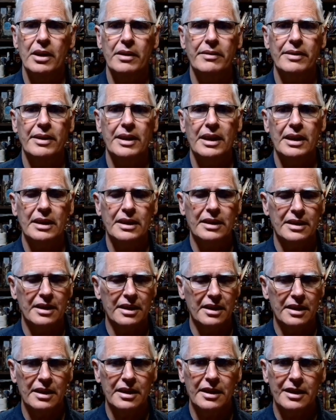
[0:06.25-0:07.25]
I've had
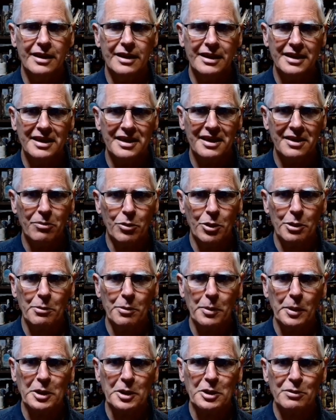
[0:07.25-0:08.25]
what
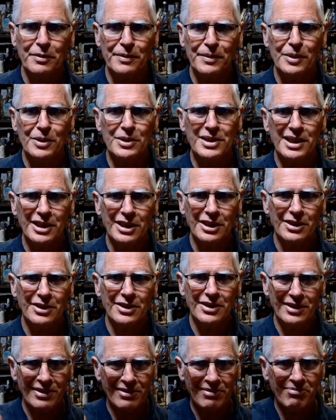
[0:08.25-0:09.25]
I'm about to review sitting
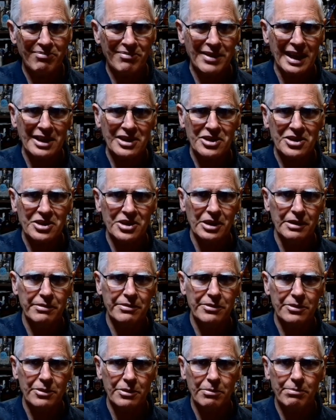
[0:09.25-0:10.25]
on that
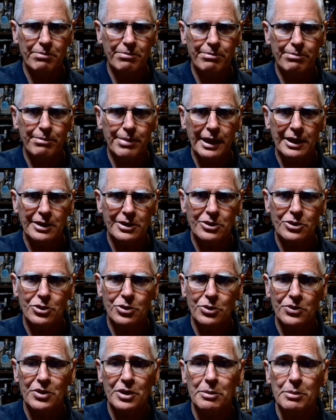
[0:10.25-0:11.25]
shelf for about
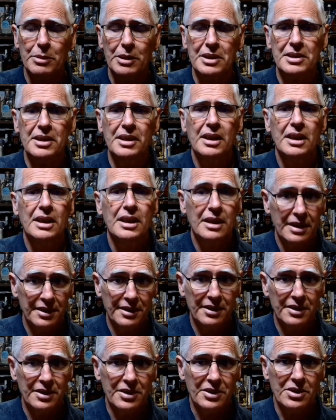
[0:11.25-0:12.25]
two or three months.
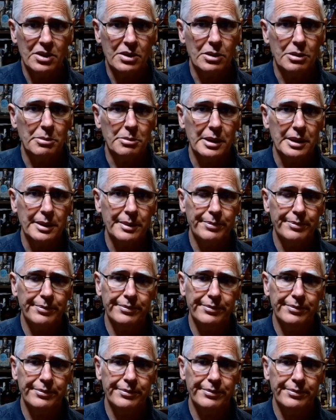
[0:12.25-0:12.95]
Sorry, Mick.